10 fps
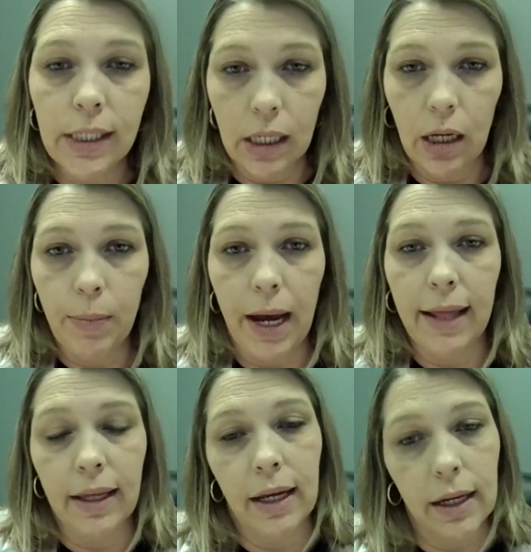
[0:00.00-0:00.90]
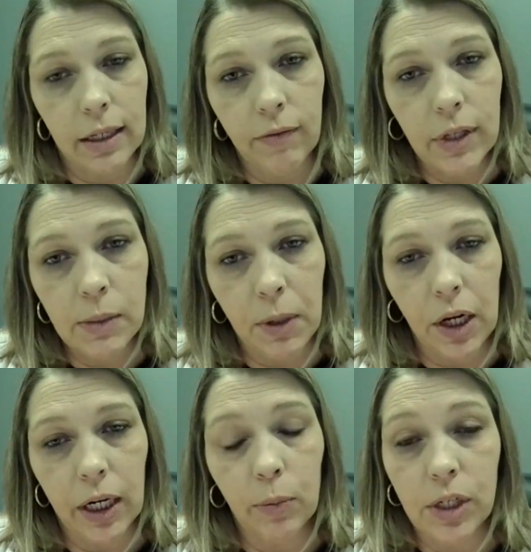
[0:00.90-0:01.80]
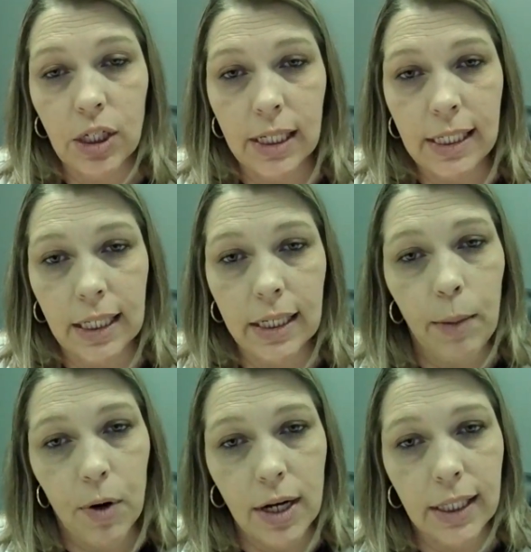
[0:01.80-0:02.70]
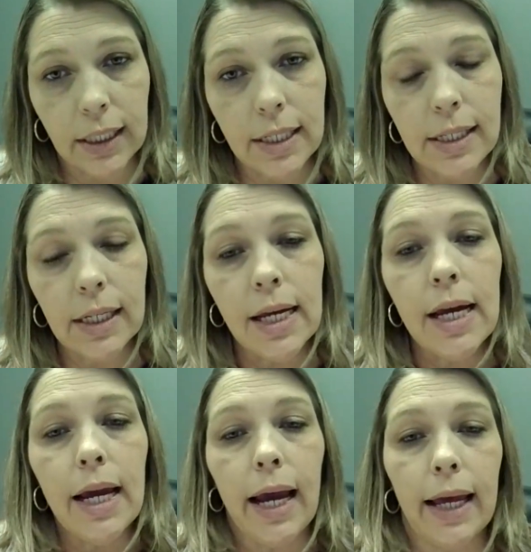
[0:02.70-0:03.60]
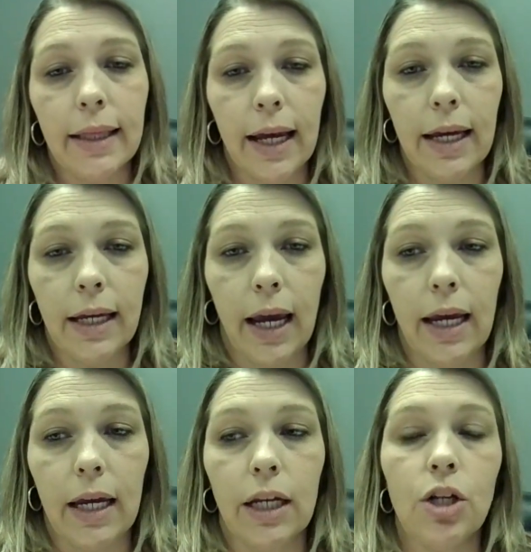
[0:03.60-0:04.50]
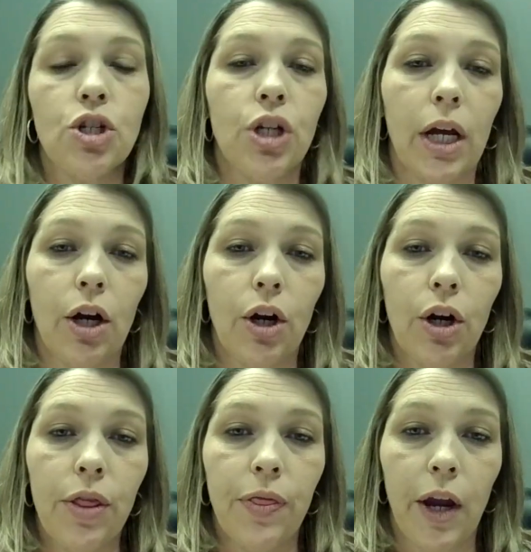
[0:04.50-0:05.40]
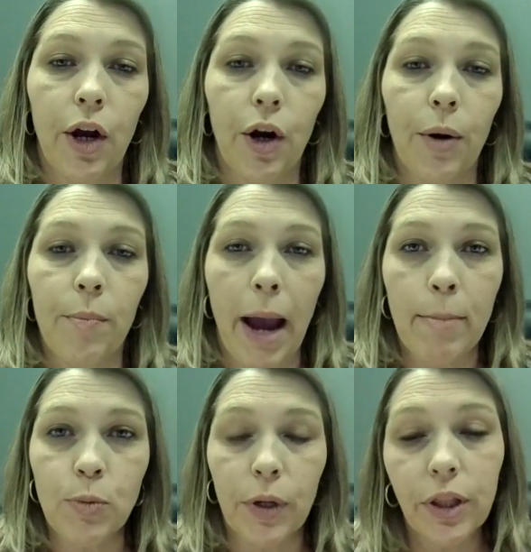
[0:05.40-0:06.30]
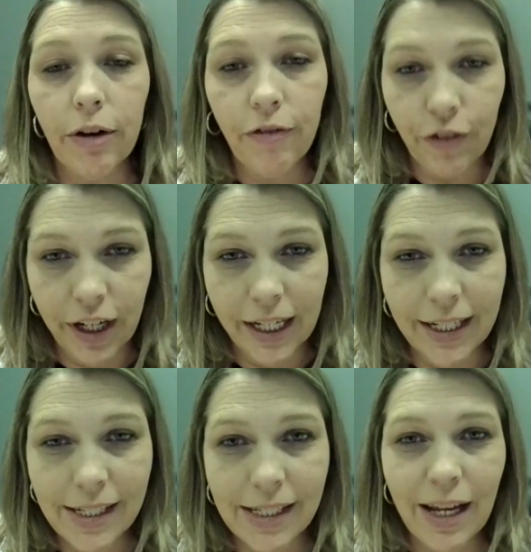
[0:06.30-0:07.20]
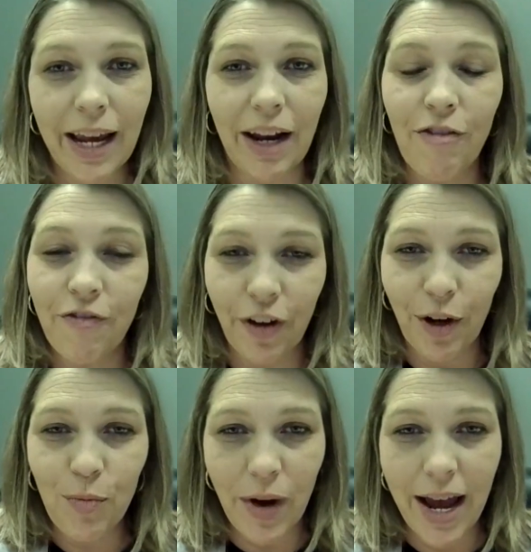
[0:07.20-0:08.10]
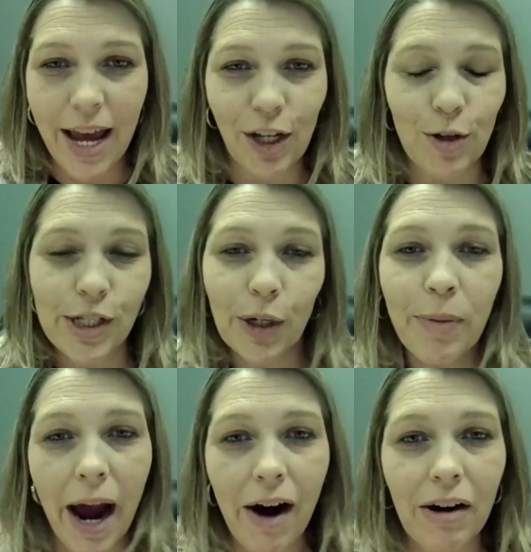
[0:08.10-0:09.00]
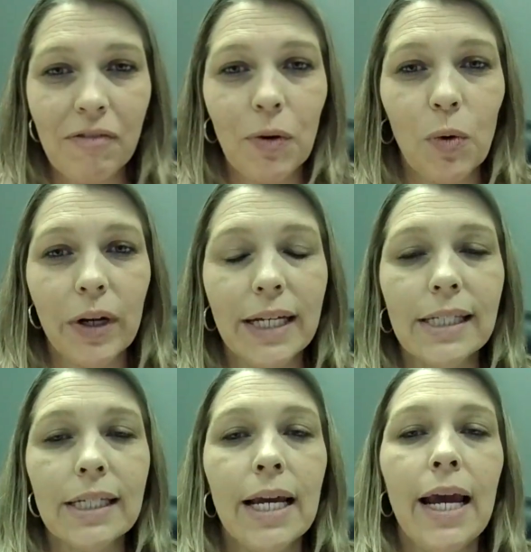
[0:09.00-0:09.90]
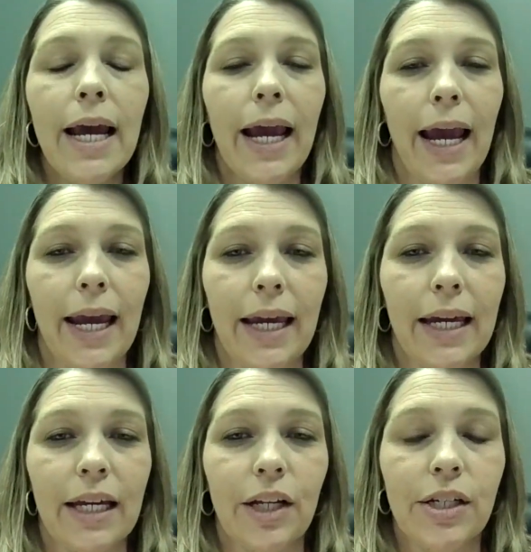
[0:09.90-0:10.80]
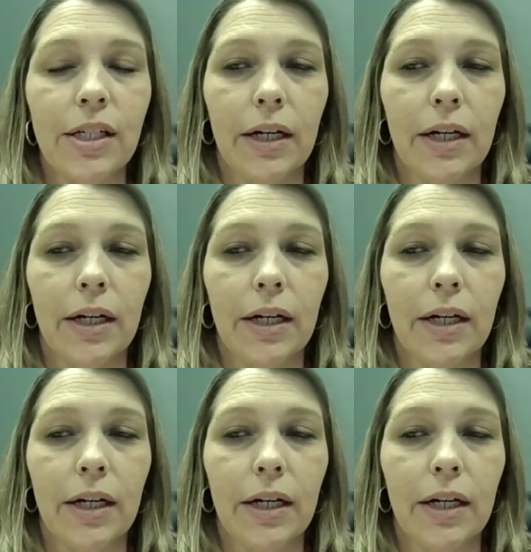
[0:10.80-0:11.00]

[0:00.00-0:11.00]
up at the end of this period, which is a 10-day process, and they can share their maps with their friends in a fun way, use their pirate voice, and